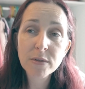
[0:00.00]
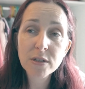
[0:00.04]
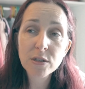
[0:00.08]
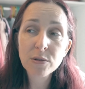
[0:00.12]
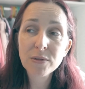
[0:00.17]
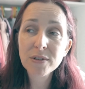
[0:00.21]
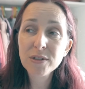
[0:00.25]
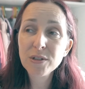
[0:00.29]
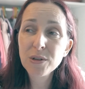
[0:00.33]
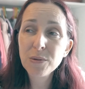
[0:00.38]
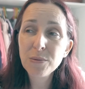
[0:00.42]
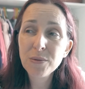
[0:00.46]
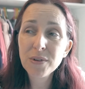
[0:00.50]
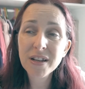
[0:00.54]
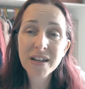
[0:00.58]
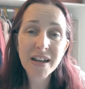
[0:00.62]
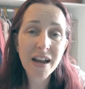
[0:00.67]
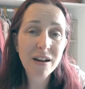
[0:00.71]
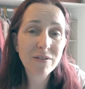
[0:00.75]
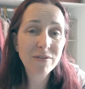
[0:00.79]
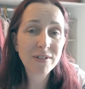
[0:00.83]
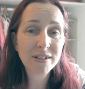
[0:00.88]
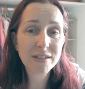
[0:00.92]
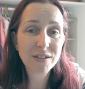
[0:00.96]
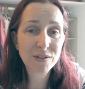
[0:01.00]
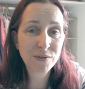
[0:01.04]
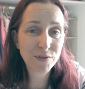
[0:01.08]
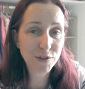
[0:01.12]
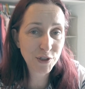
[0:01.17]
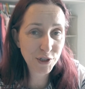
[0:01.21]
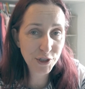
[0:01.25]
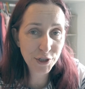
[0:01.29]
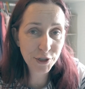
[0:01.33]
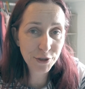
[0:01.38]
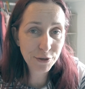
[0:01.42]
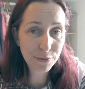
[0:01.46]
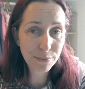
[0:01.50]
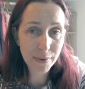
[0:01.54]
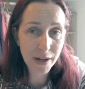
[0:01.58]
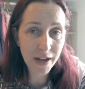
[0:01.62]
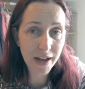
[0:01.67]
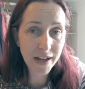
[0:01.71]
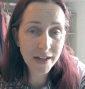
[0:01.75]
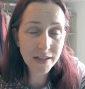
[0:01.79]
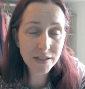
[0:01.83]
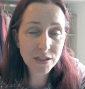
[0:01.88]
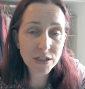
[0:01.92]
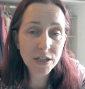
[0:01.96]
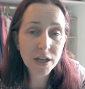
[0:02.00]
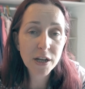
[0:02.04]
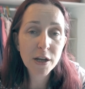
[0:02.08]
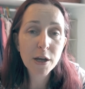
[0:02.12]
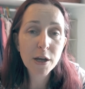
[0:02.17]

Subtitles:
so I don't want to get rid of too much,